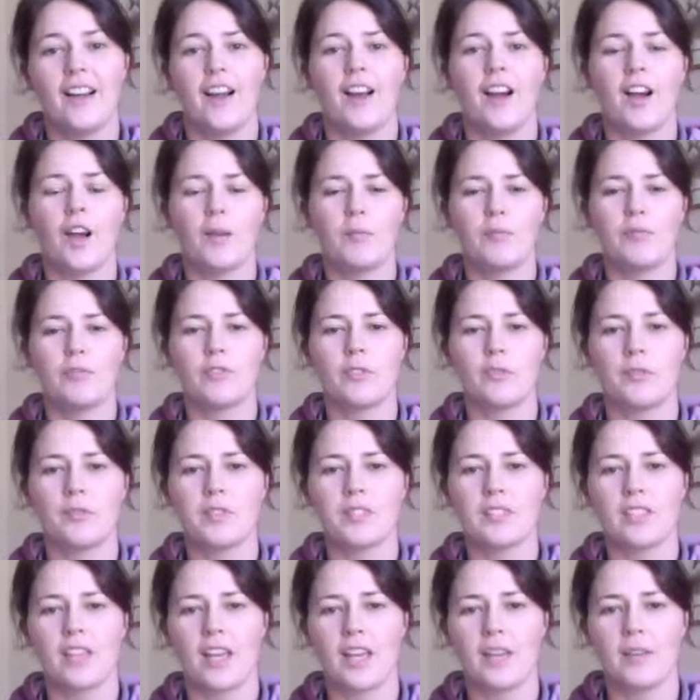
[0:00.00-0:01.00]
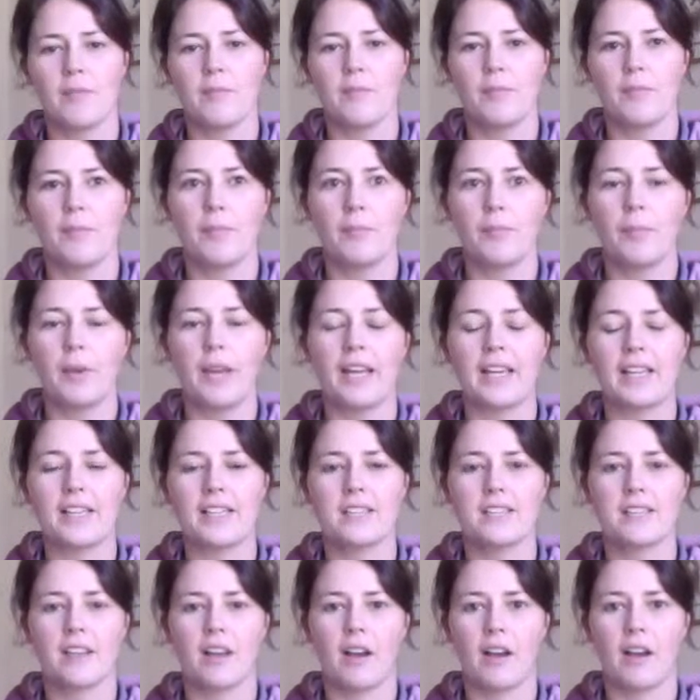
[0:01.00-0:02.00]
From the same place
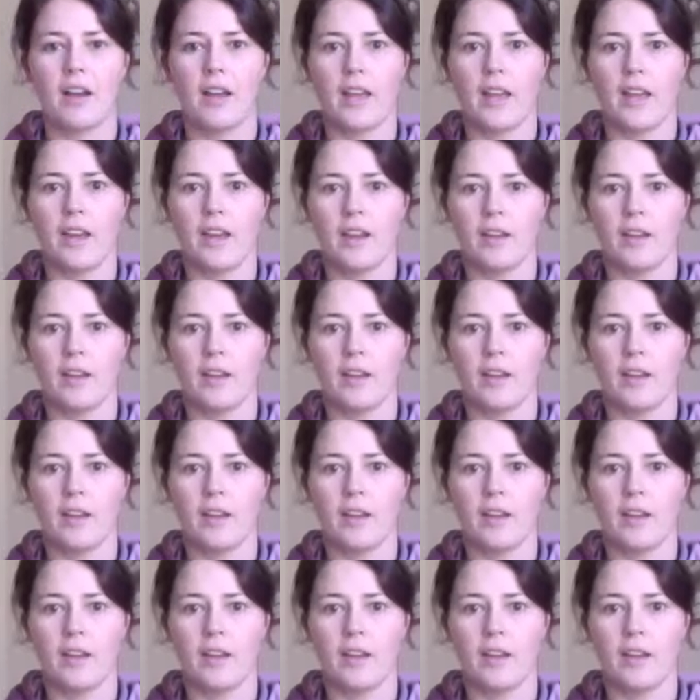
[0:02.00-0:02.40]
that I